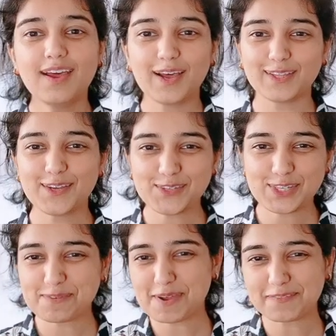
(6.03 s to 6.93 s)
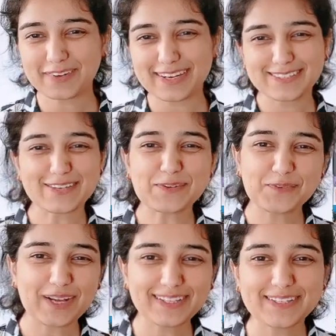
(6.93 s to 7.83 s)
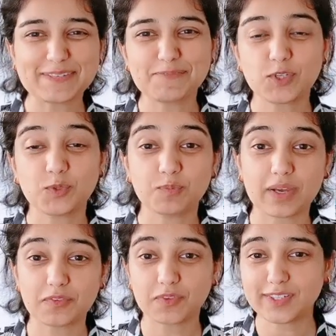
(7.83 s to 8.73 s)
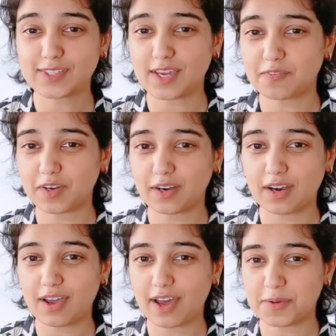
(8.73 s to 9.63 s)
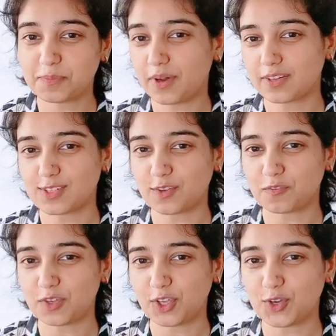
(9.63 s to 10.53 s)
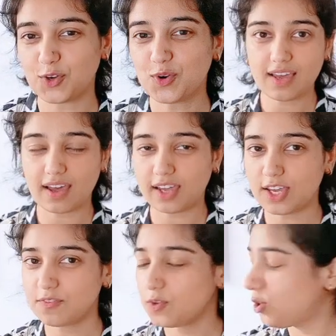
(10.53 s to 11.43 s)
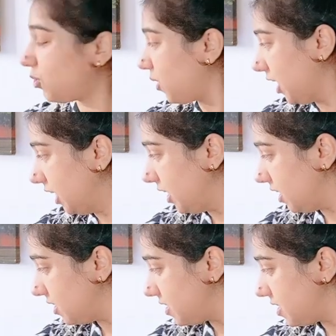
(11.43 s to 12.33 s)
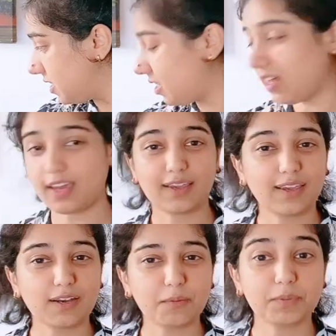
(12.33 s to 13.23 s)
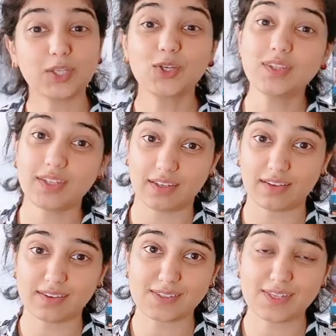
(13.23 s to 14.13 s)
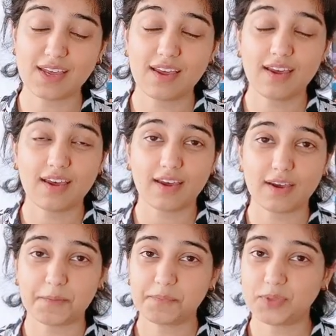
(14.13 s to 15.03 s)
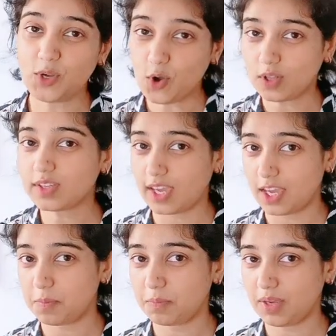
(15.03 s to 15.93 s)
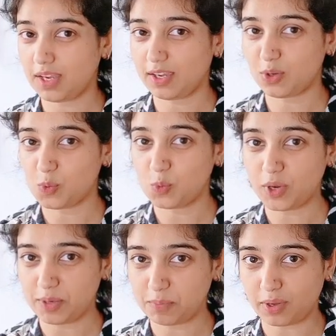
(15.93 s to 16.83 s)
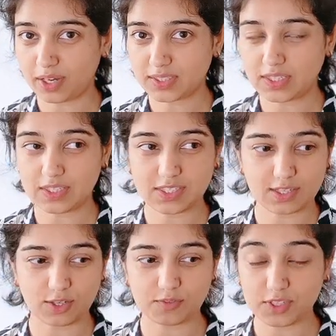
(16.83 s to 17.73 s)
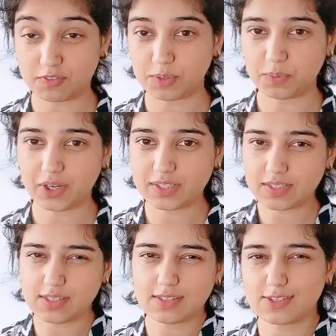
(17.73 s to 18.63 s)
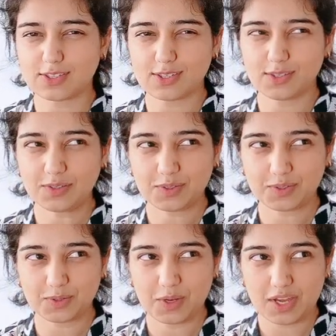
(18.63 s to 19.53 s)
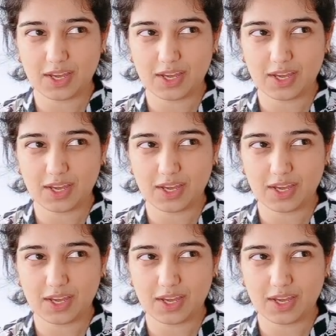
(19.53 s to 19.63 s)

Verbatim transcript: Hello dear my friends and welcome to my first ever unboxing video. I have quite a stack here but the good thing is uh, they all came in one box instead of different boxes so